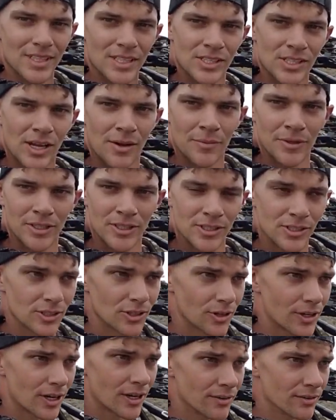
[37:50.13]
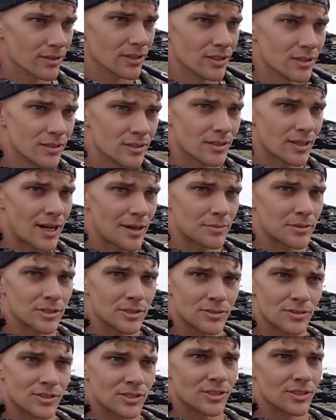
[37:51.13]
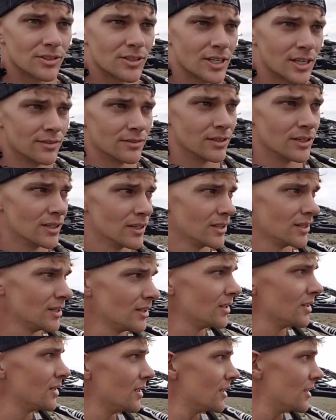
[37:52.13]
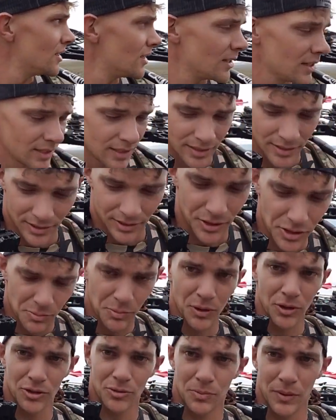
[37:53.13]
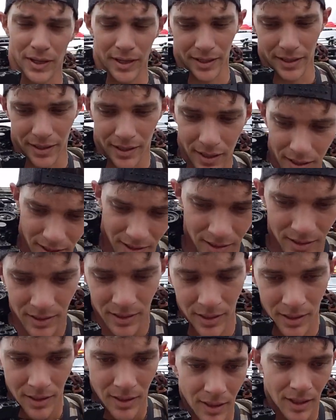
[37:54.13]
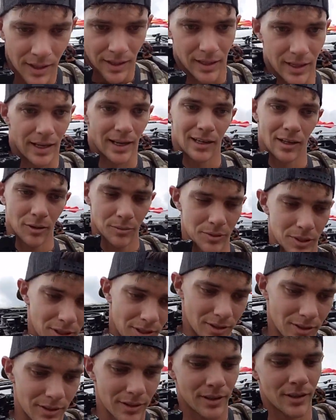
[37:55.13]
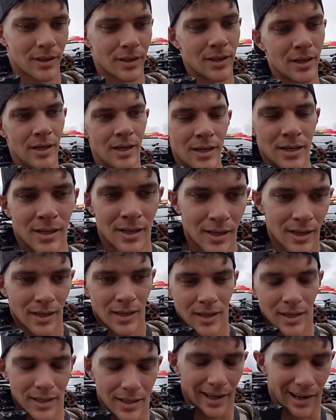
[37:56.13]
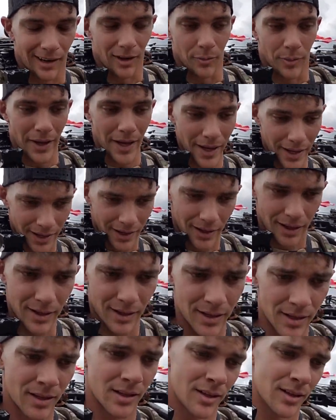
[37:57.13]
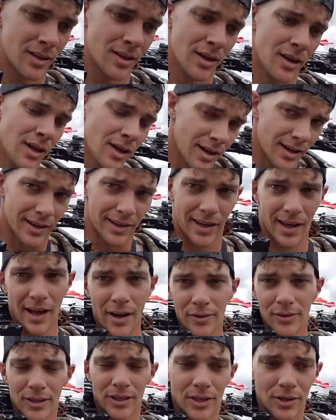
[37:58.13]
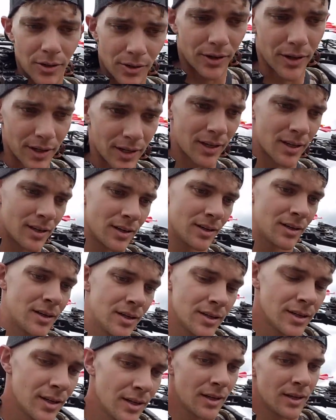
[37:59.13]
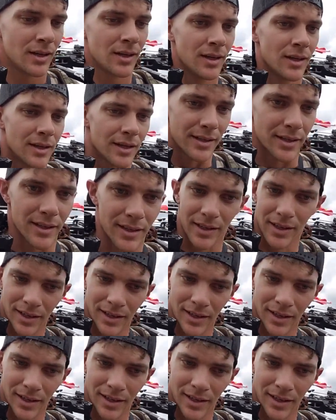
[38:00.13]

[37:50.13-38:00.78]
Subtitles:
I mean, zero cover. Absolute zero cover. And they're spooked by antelope decoy, an antelope hat, a cow decoy, and